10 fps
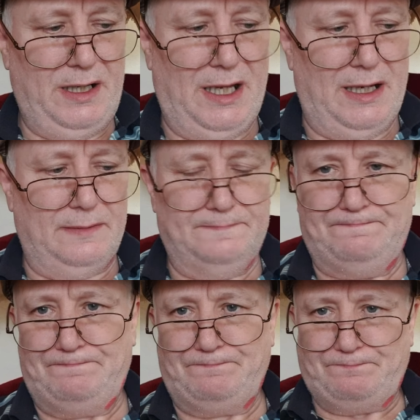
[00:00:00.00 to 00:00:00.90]
Clan
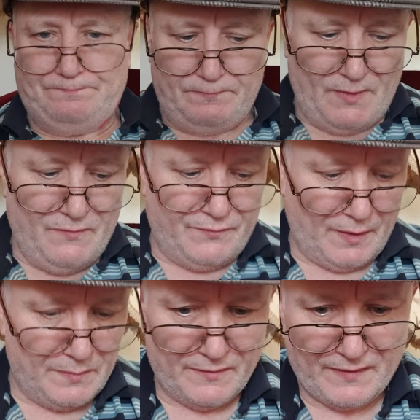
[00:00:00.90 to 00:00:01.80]

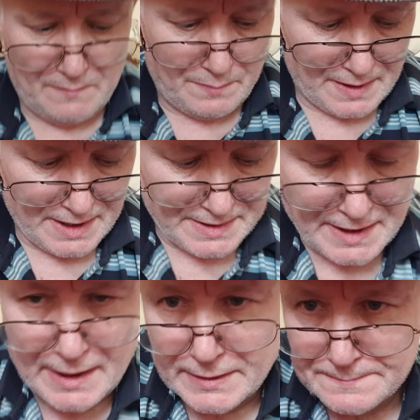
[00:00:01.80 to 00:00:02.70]
from the Vampire
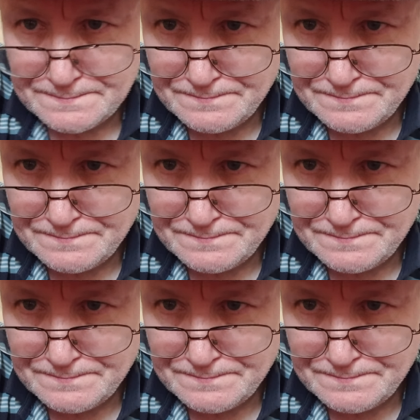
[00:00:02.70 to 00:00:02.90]
deck.